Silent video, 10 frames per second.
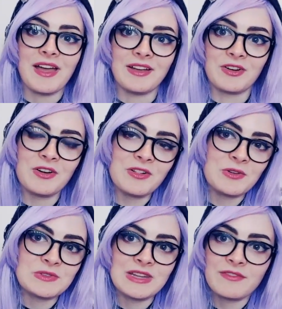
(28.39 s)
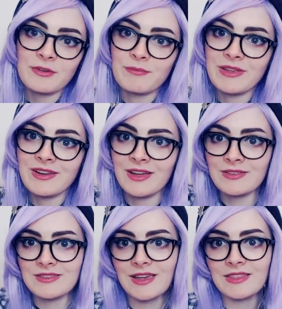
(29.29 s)
A girl who's never been
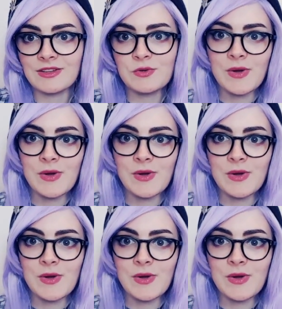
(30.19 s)
outside the